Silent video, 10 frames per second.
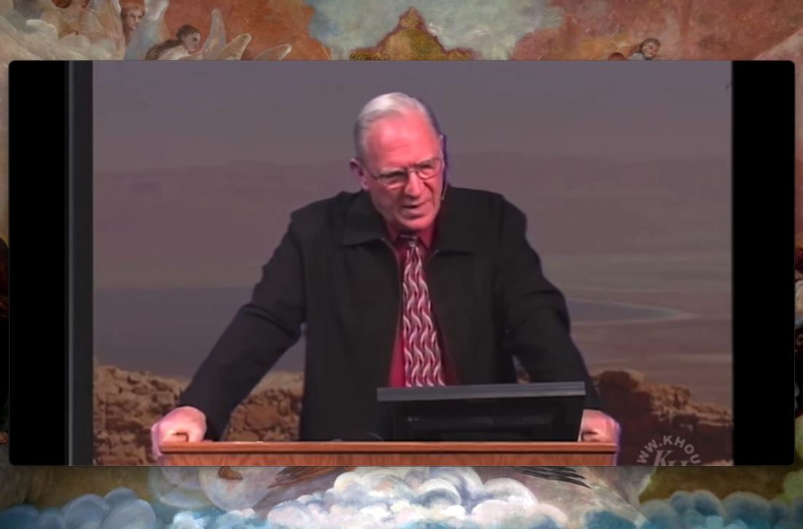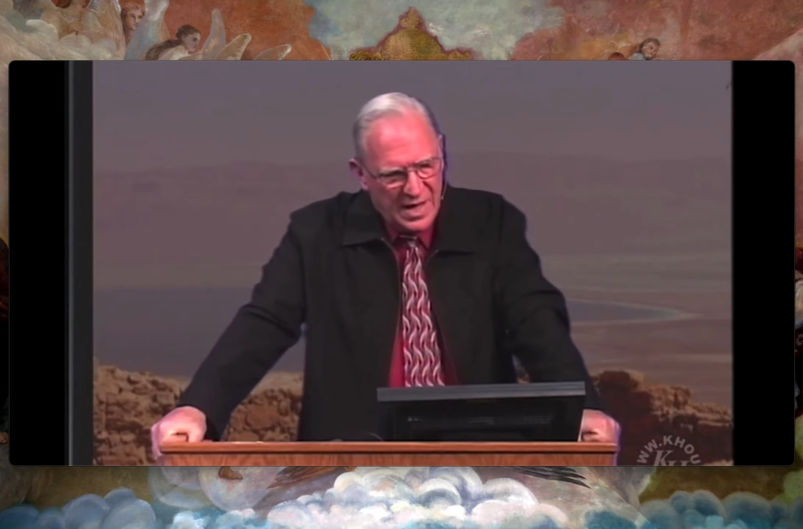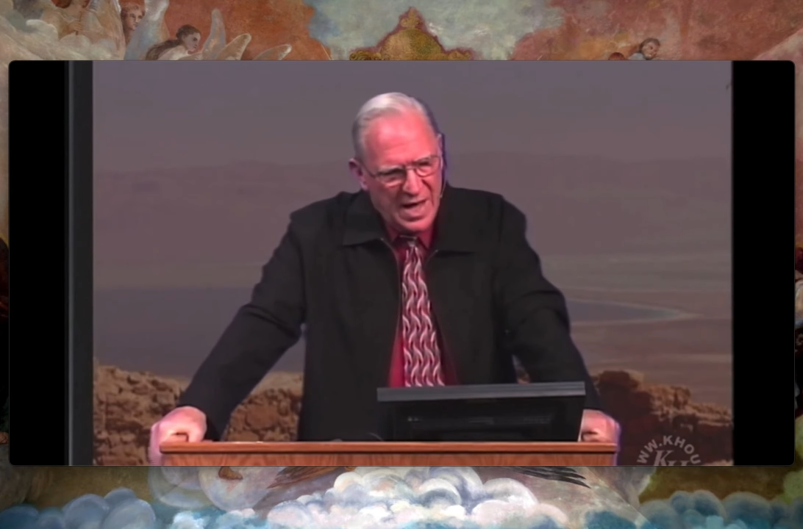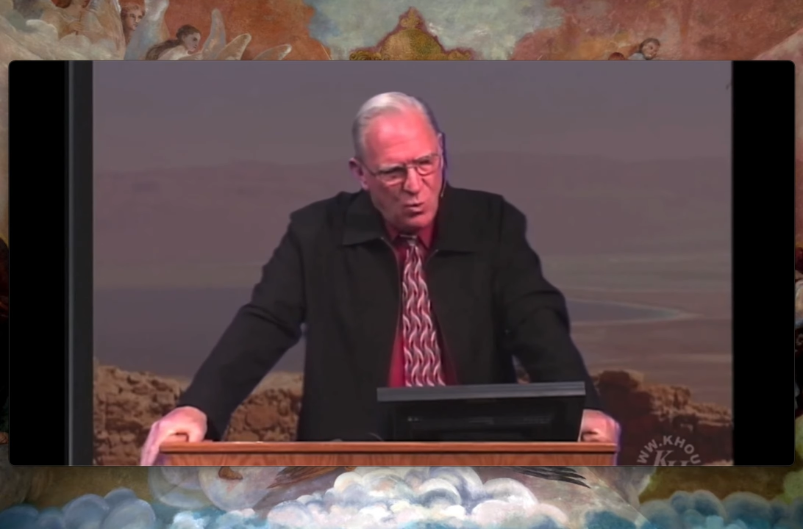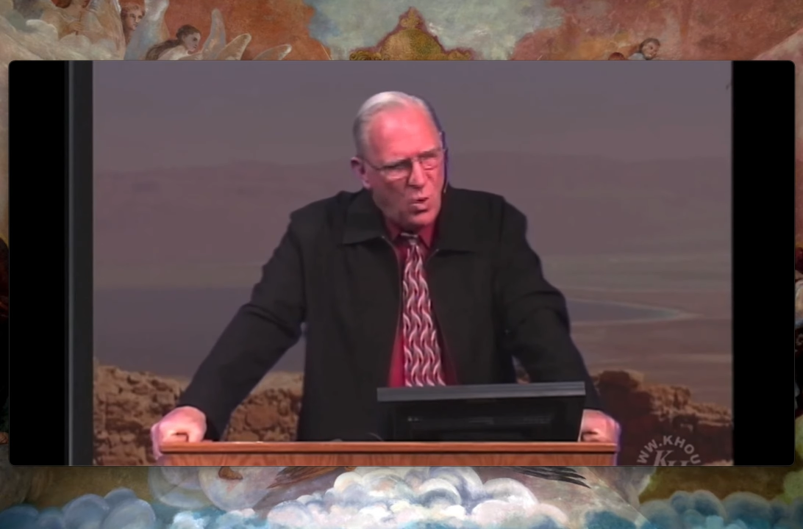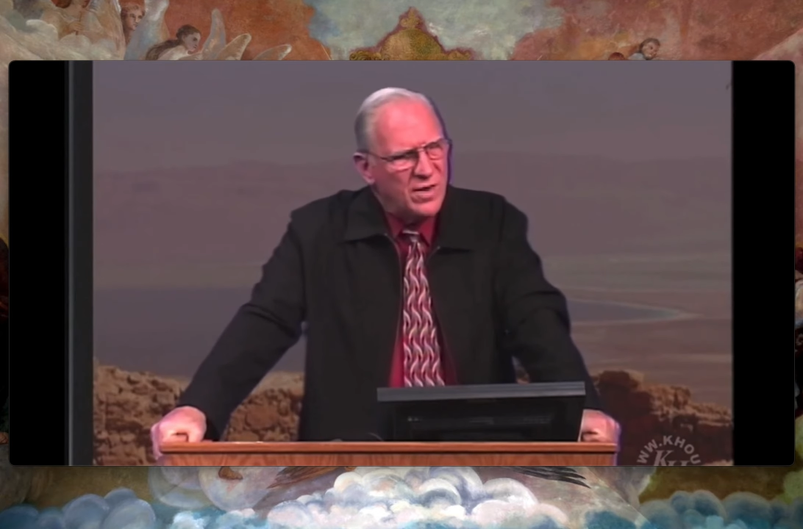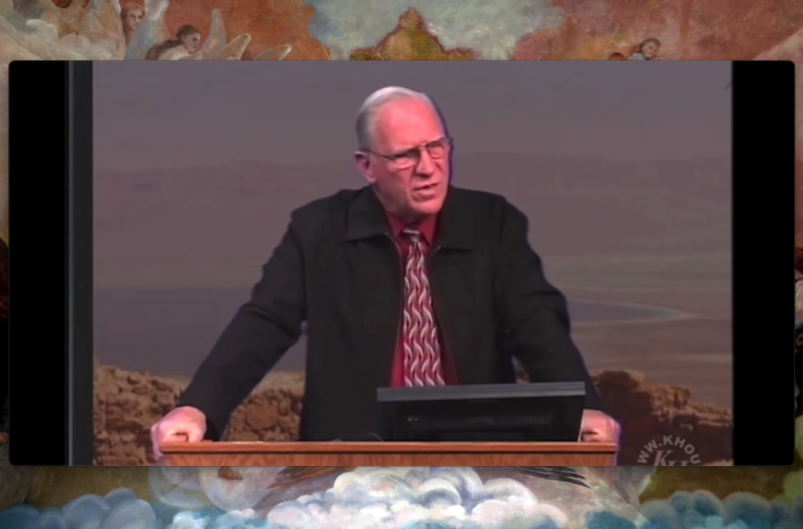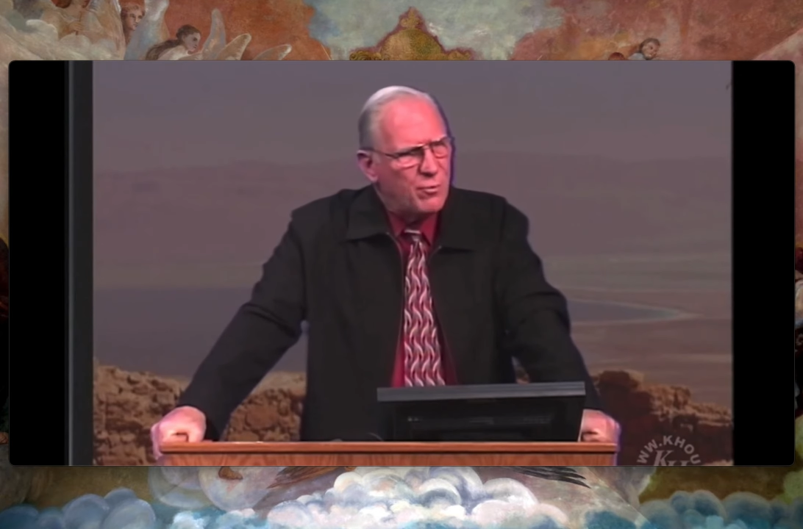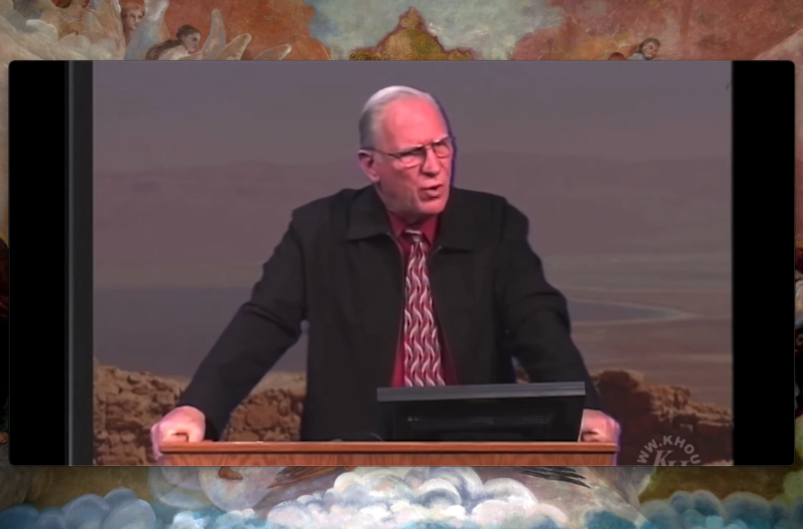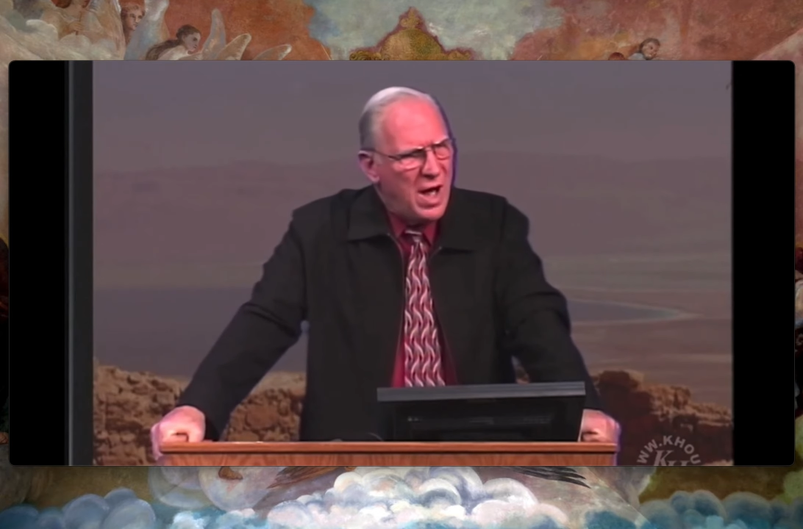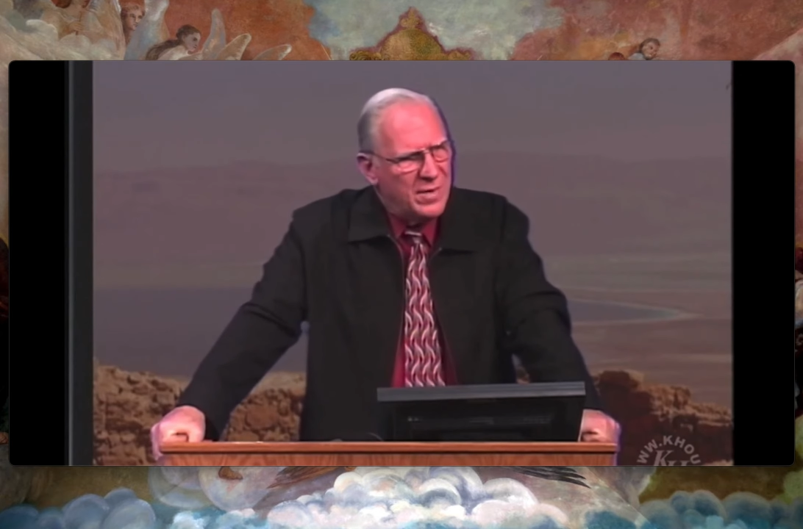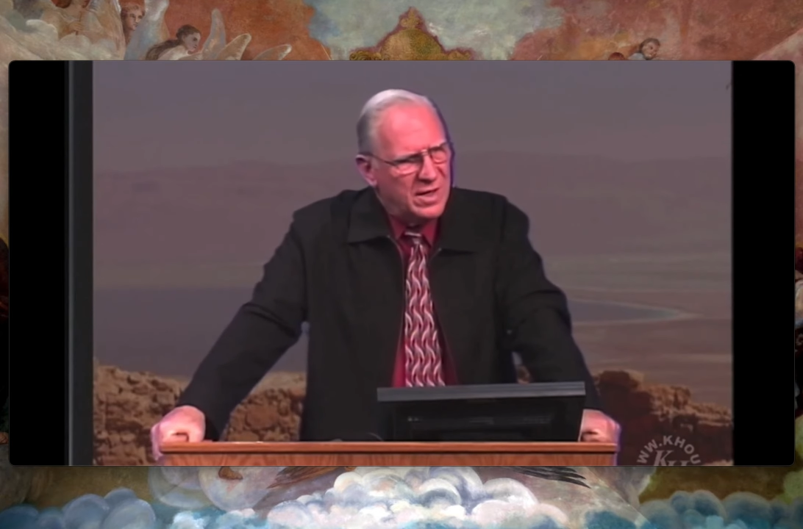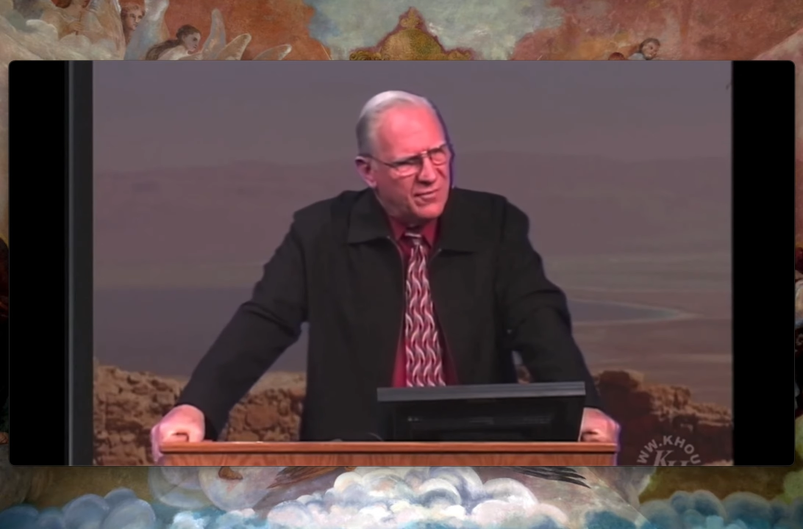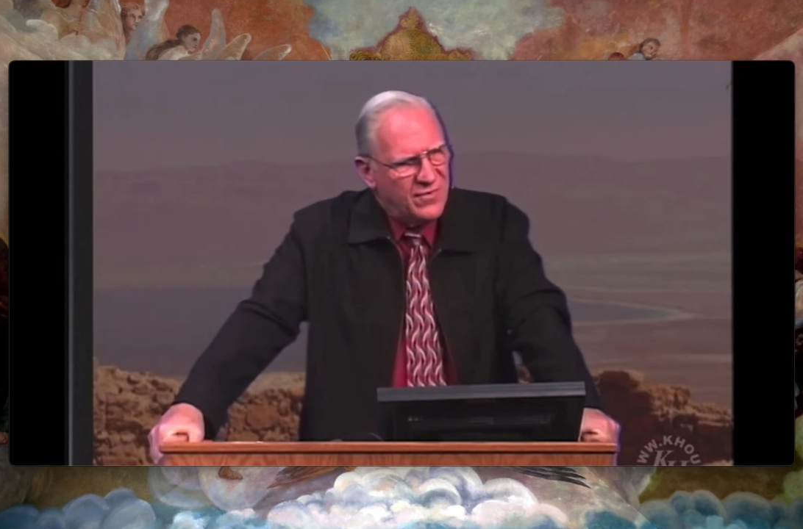And one of the prominent